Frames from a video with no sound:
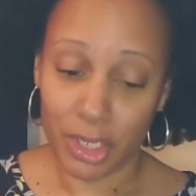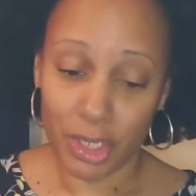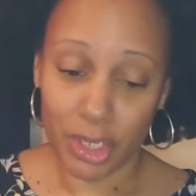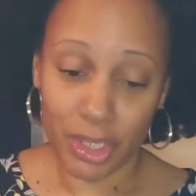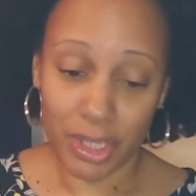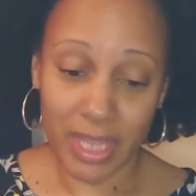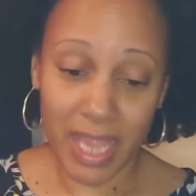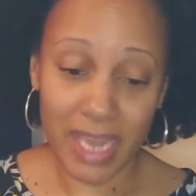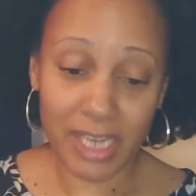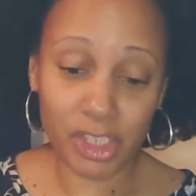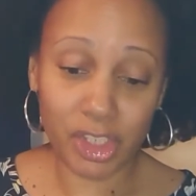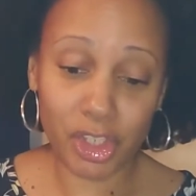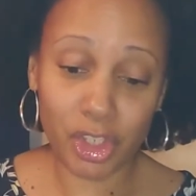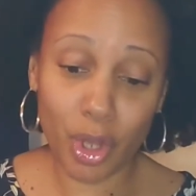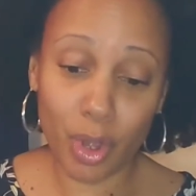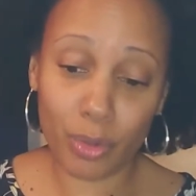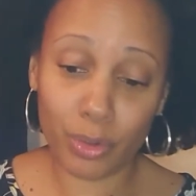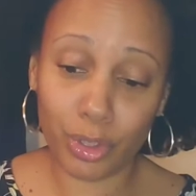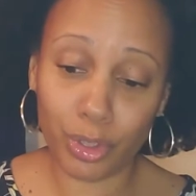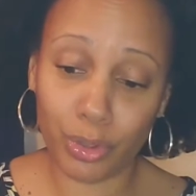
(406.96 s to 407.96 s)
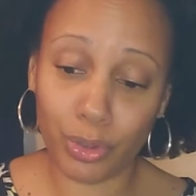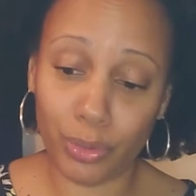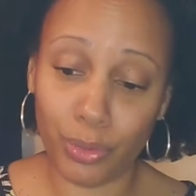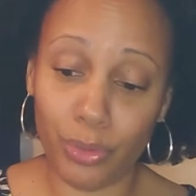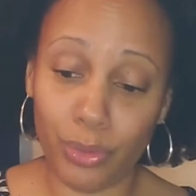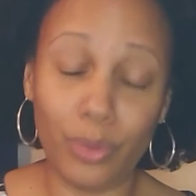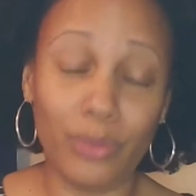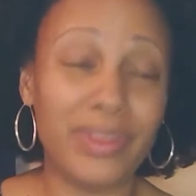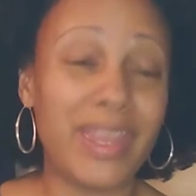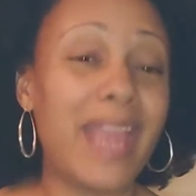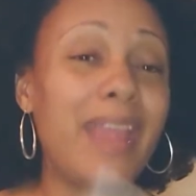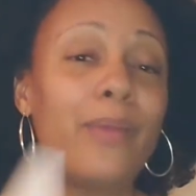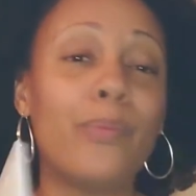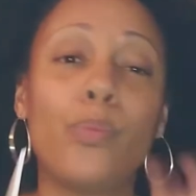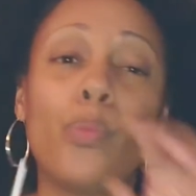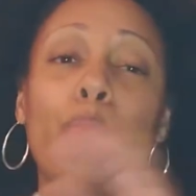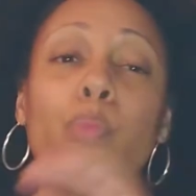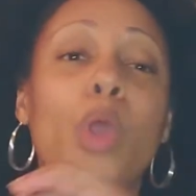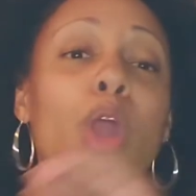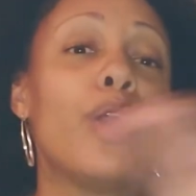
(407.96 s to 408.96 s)
They show you, they
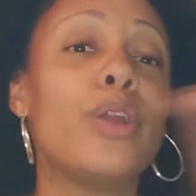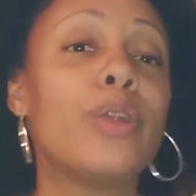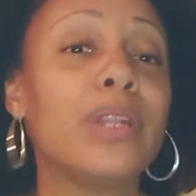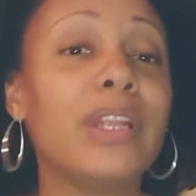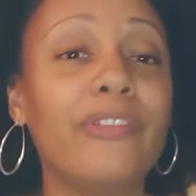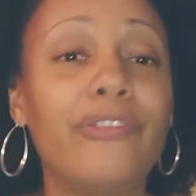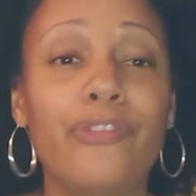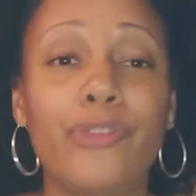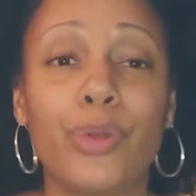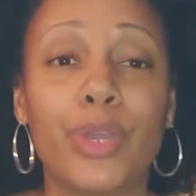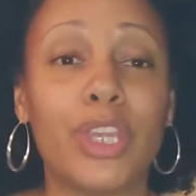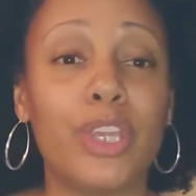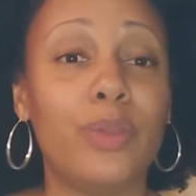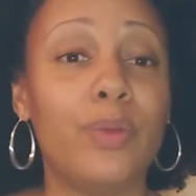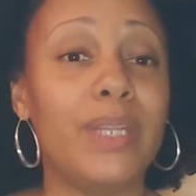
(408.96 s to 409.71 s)
word it for you,